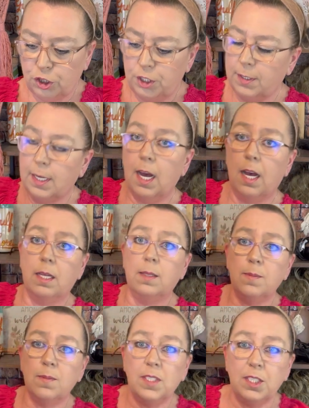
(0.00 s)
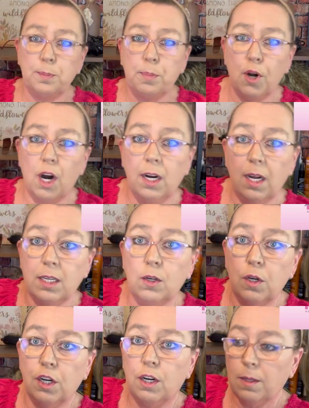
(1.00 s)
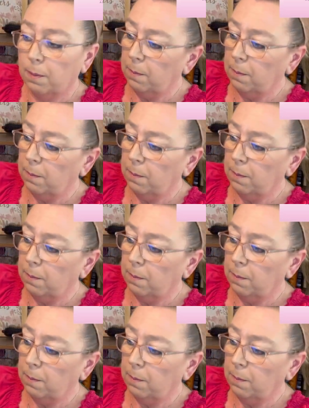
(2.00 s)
she's got this product on her.